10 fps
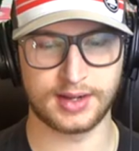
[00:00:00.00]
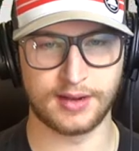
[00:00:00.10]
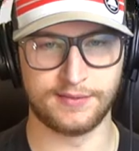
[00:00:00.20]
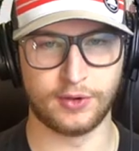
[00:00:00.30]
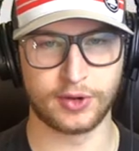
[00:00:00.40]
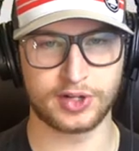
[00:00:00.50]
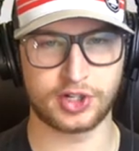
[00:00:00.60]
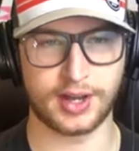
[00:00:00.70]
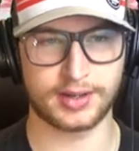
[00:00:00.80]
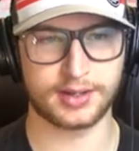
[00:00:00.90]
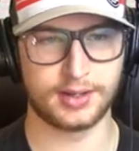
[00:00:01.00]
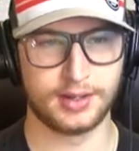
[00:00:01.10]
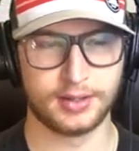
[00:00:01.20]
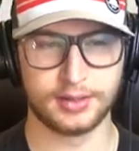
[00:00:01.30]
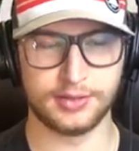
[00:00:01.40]
Now Voracek,
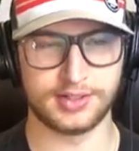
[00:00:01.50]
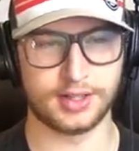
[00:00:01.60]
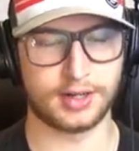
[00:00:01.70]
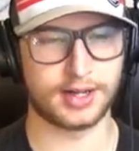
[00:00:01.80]
who is not